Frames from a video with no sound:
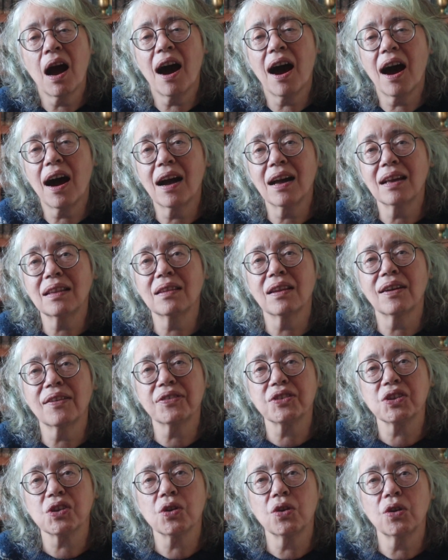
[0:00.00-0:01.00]
I
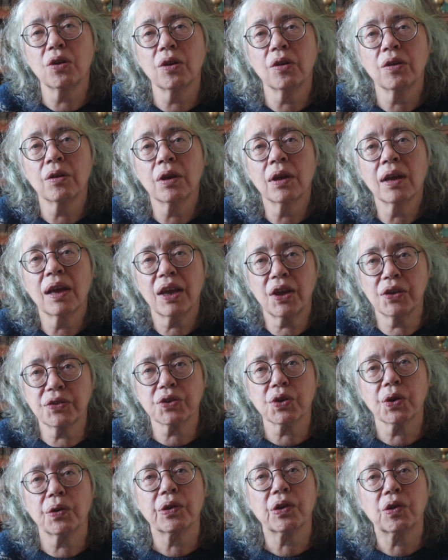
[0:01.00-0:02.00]
loved her
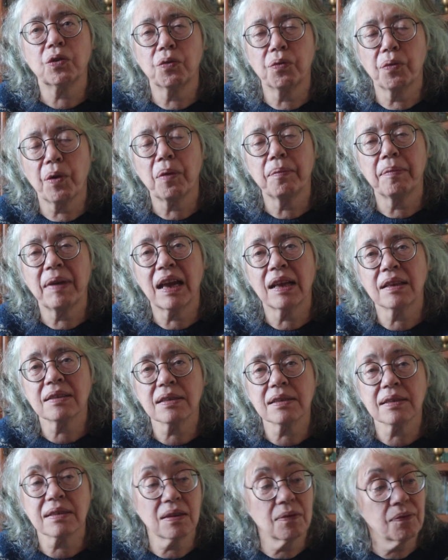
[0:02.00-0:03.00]
historical
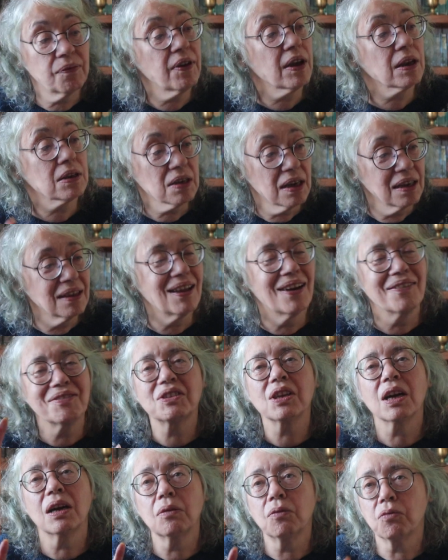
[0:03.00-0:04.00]
romances. In fact, I
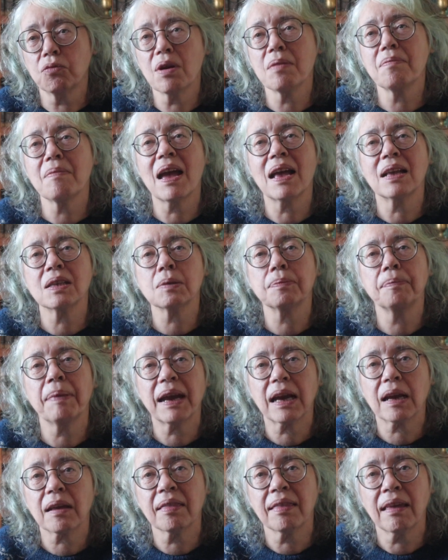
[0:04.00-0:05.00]
loved romance
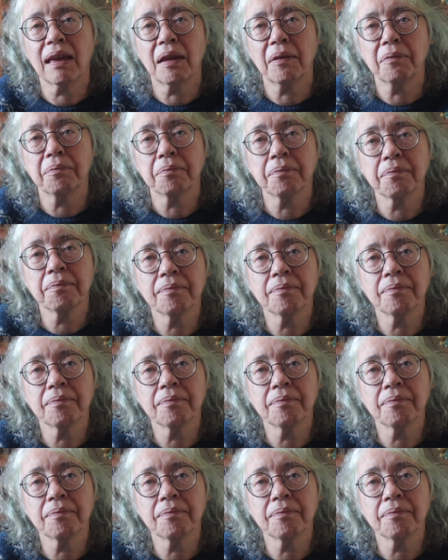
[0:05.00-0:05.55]
back then.